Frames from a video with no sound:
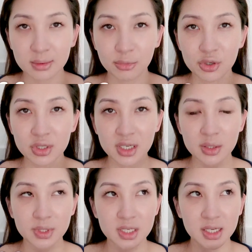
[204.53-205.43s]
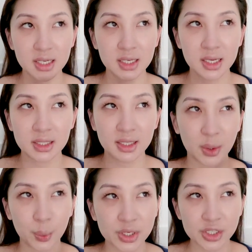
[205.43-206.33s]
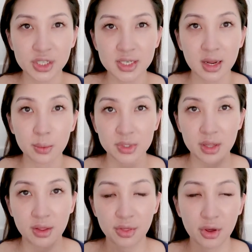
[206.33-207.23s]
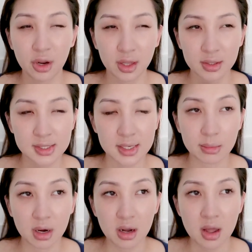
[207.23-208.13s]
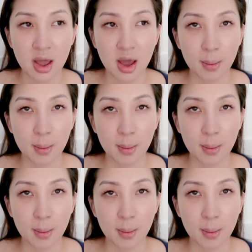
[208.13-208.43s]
I'm usually a 20 in like winter times and then 30 in summer,